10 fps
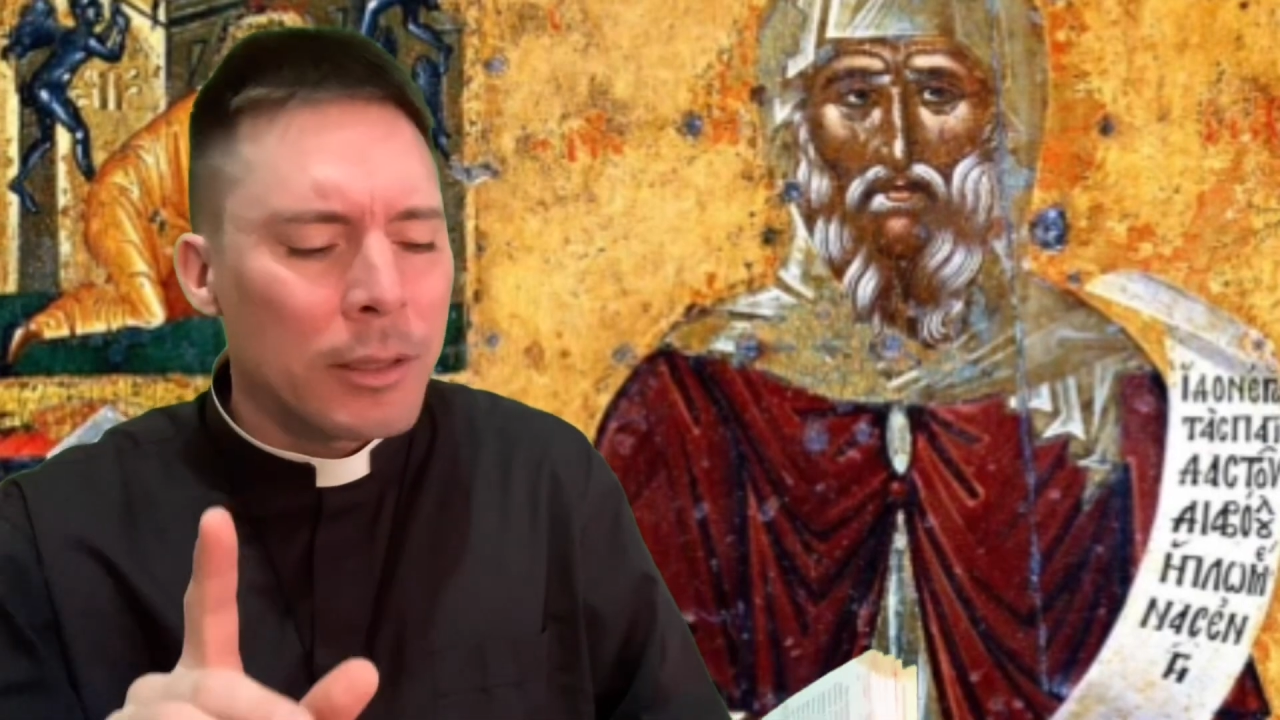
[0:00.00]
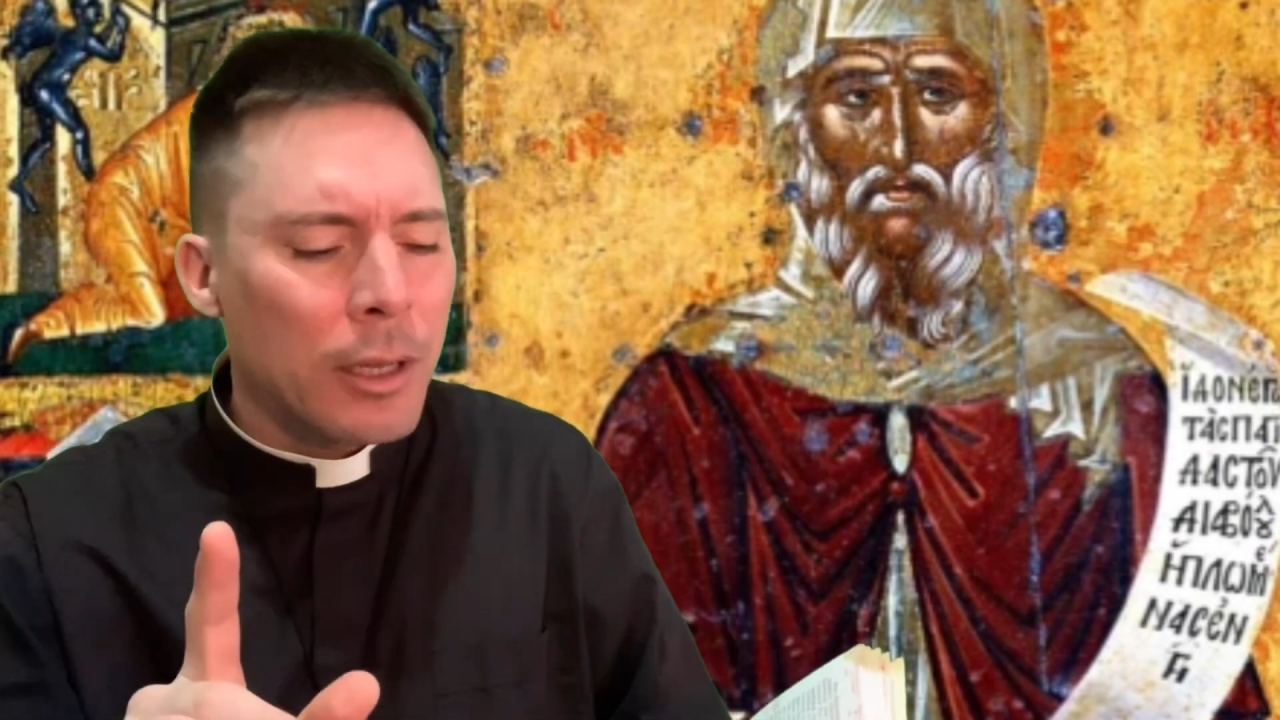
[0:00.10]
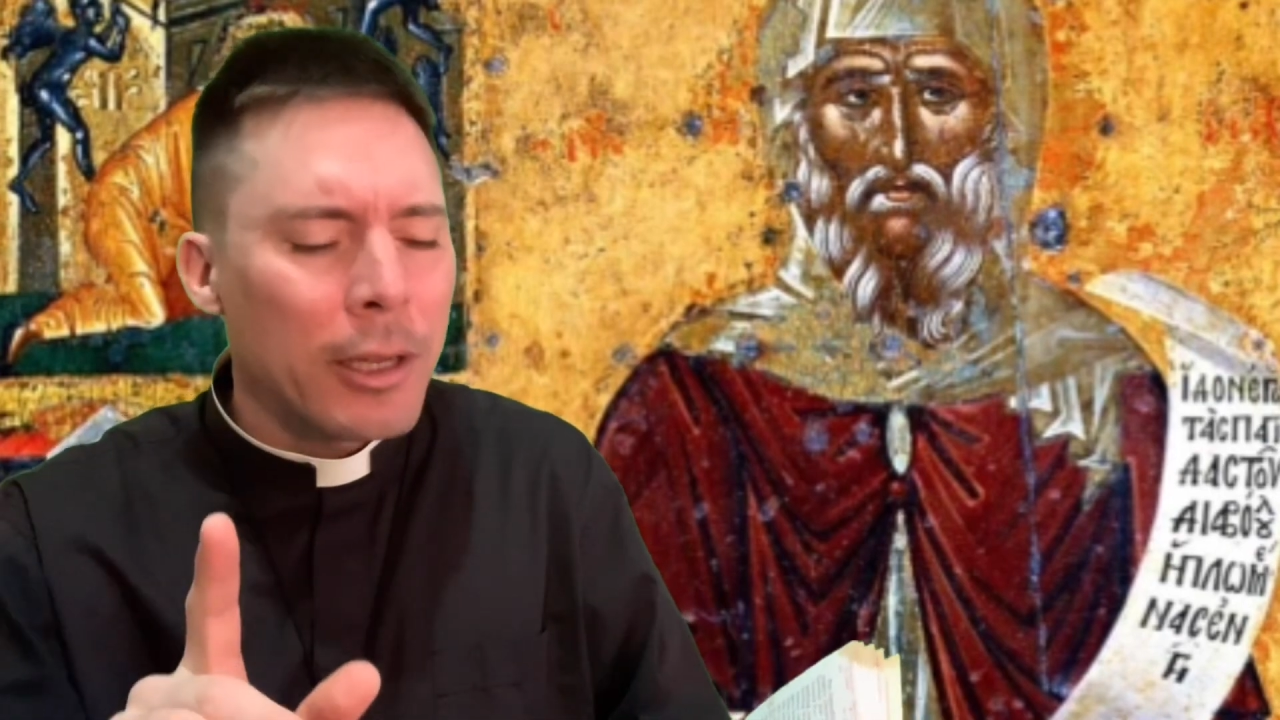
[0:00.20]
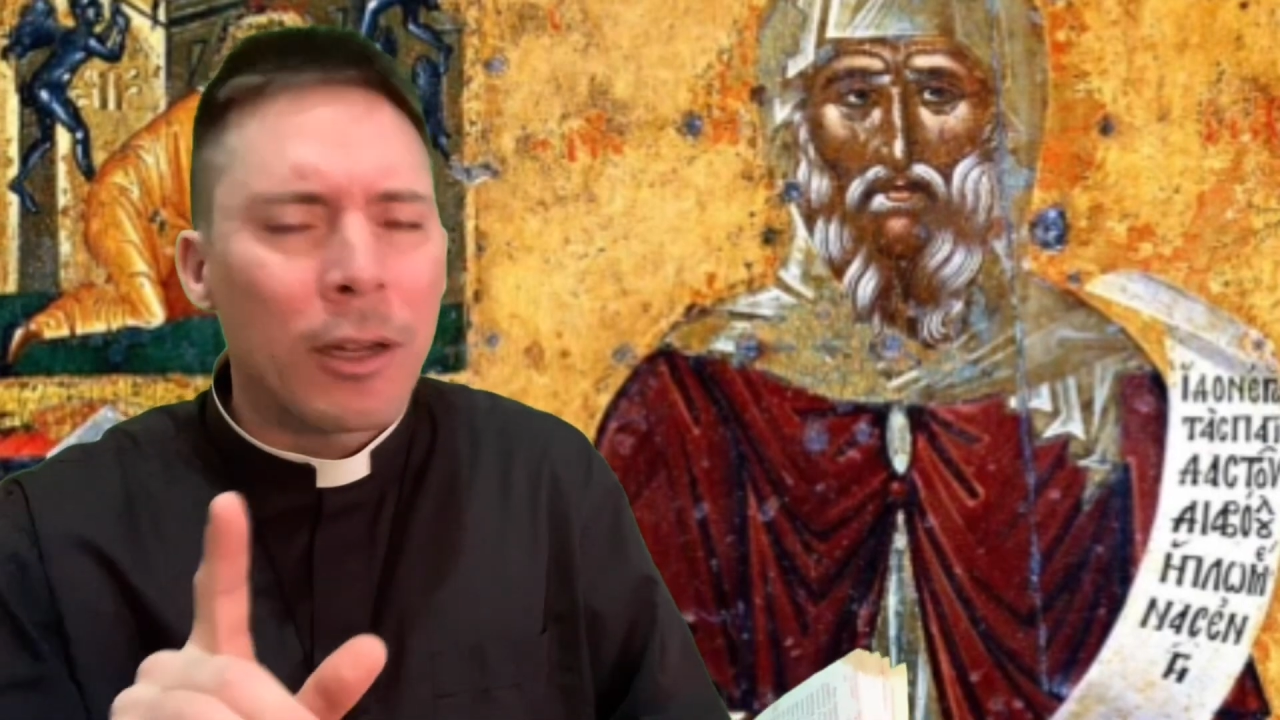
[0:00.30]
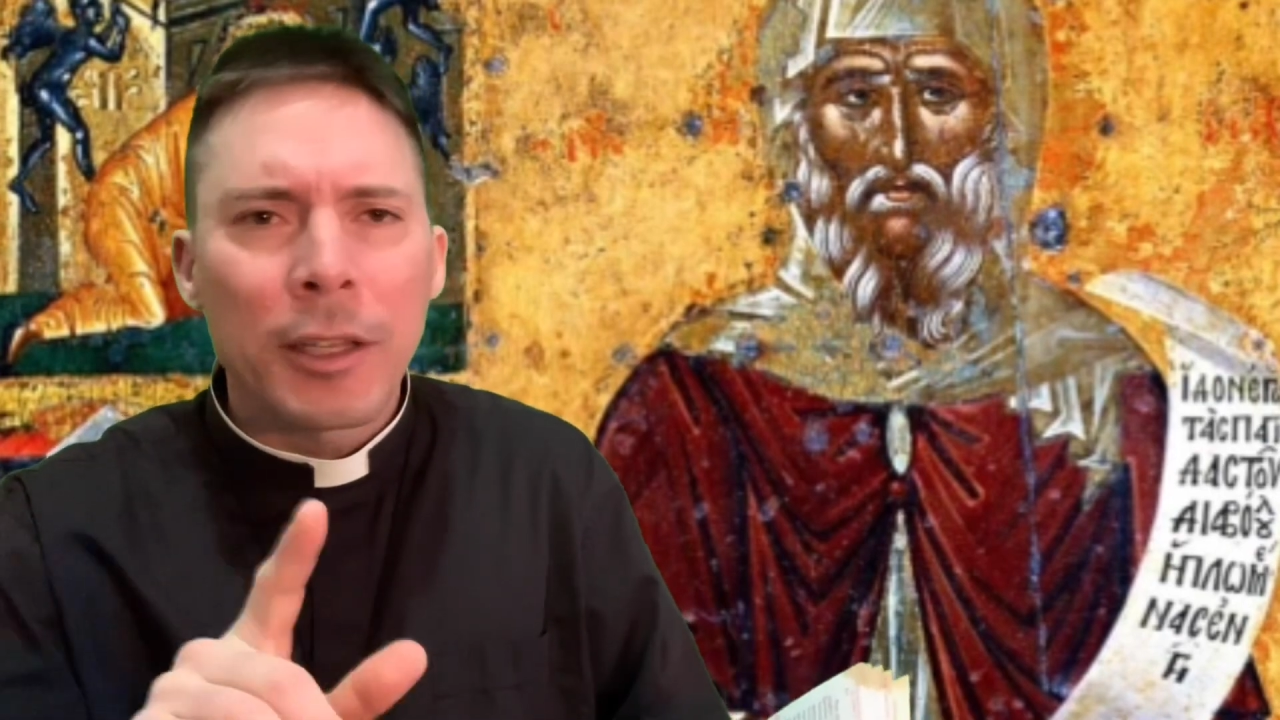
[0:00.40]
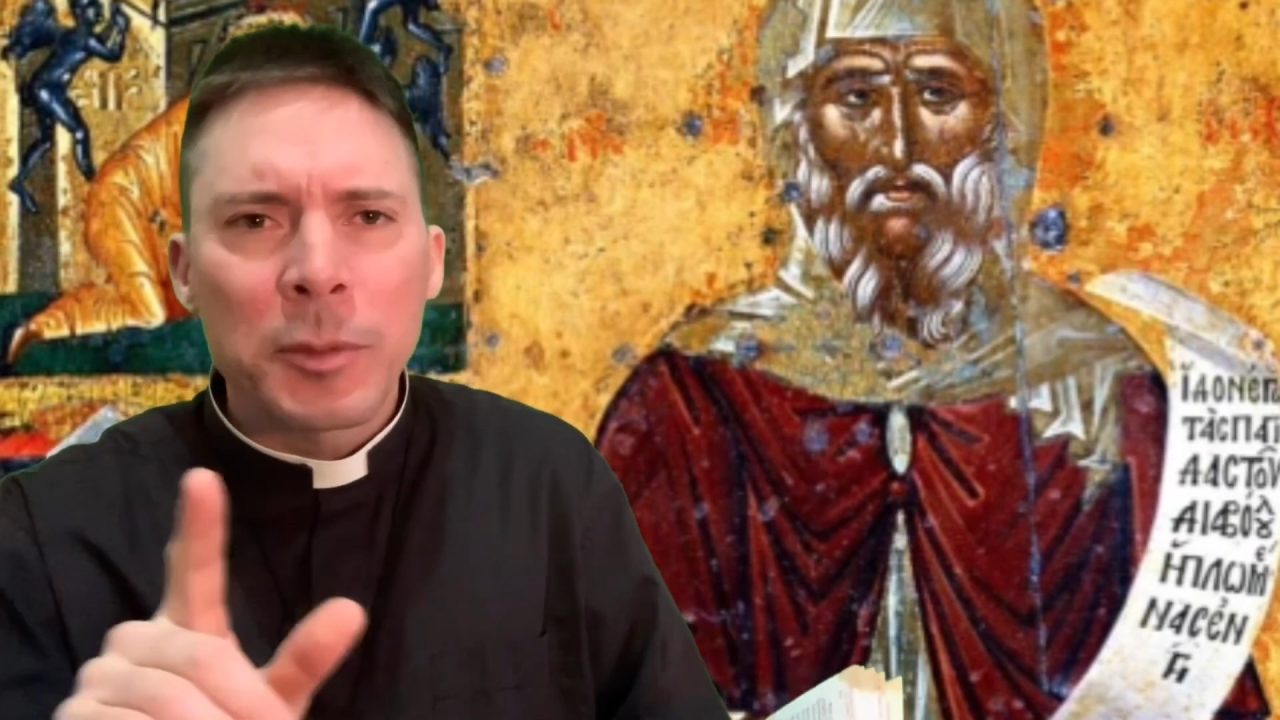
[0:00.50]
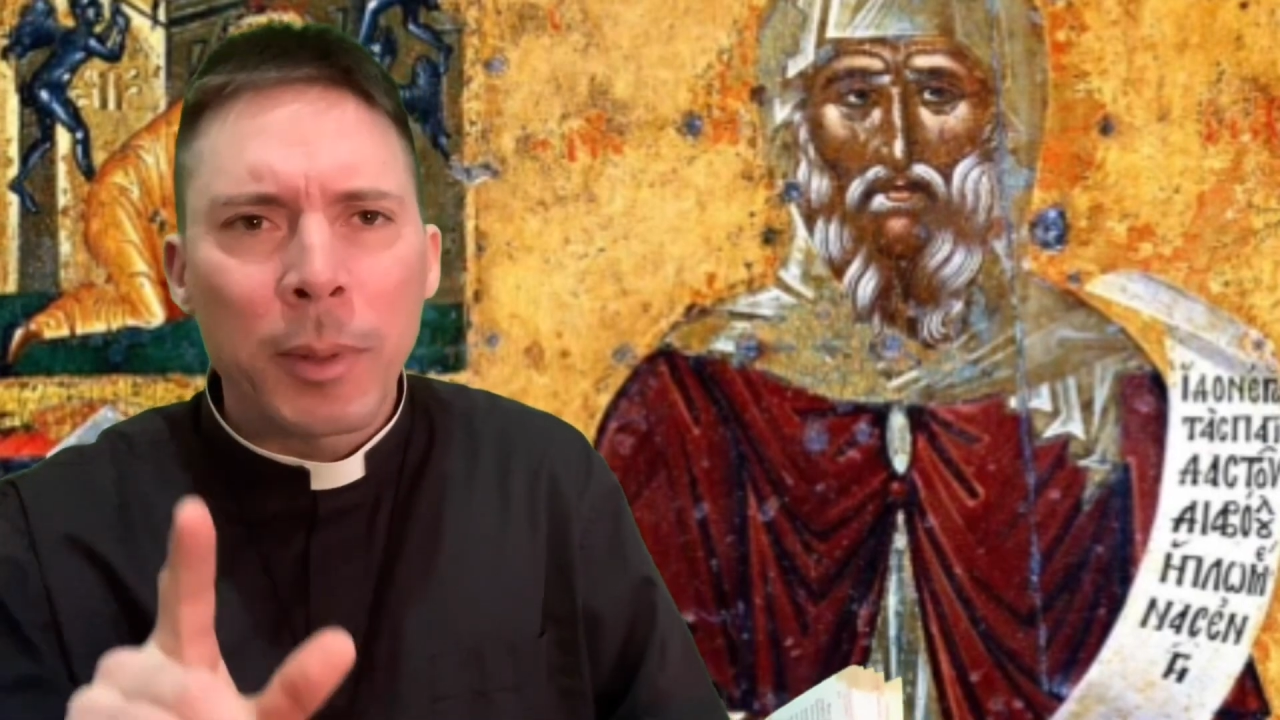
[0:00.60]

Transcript: and I'll explain